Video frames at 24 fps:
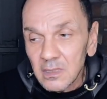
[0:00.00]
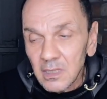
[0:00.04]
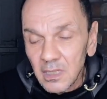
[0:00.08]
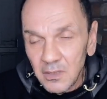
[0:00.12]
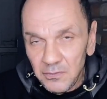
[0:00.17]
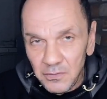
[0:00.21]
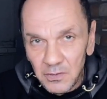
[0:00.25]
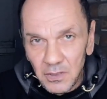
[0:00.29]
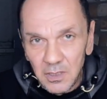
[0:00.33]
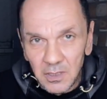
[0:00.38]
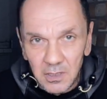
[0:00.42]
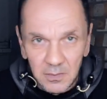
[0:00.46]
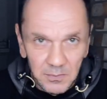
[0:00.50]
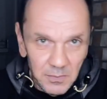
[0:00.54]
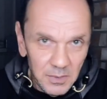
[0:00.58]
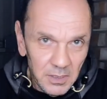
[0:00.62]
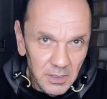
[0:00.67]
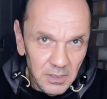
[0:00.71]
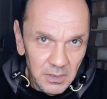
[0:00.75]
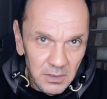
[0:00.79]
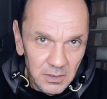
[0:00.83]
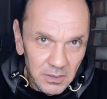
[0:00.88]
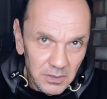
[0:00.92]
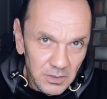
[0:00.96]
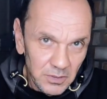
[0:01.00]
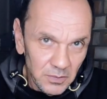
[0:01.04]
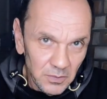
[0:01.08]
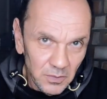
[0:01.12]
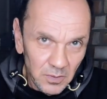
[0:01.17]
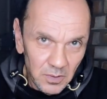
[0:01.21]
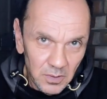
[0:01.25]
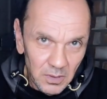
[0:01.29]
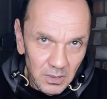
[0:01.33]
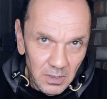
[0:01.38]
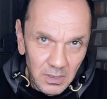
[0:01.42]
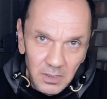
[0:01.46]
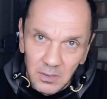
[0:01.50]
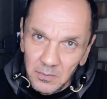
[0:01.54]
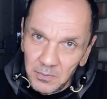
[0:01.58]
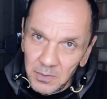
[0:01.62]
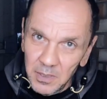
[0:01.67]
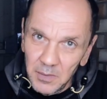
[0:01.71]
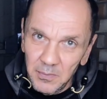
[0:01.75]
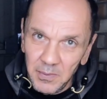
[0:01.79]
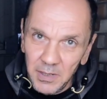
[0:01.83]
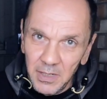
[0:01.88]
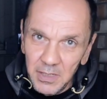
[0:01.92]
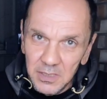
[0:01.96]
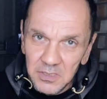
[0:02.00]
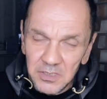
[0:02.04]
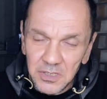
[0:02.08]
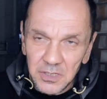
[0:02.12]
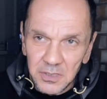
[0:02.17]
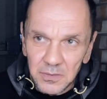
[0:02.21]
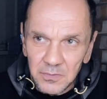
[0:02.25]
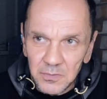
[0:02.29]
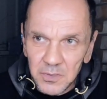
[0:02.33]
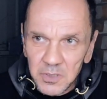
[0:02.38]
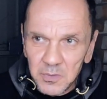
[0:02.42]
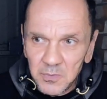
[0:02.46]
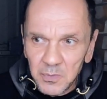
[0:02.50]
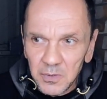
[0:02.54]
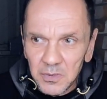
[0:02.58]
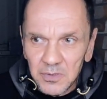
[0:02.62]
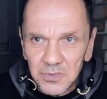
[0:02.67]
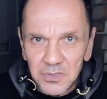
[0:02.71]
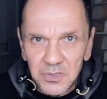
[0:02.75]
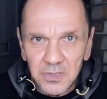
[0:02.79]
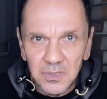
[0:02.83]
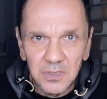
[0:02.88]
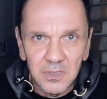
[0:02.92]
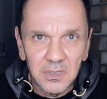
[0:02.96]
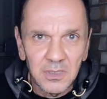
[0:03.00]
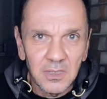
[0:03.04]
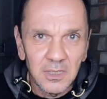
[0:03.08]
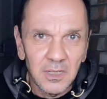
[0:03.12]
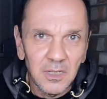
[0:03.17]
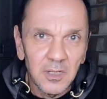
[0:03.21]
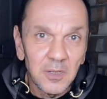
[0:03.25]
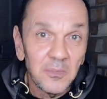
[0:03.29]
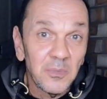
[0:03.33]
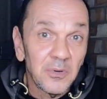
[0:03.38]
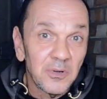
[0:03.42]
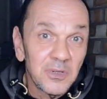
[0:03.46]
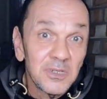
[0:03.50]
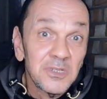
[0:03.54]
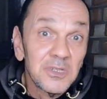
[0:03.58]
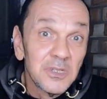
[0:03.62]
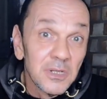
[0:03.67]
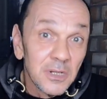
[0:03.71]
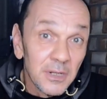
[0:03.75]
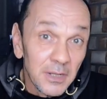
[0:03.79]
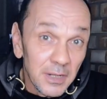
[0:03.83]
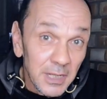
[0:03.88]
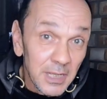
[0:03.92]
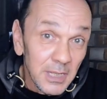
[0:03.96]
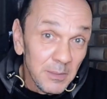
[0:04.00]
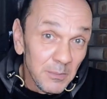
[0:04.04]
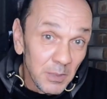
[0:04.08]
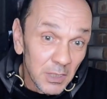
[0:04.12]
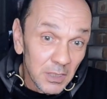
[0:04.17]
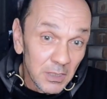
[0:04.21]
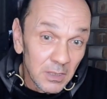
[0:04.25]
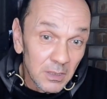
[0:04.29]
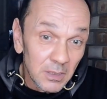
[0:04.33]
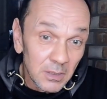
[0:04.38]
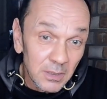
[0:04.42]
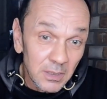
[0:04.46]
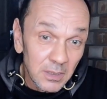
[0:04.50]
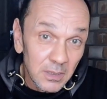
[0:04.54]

If you'd like me to talk a little bit about insulin response and hyperinsulinemia,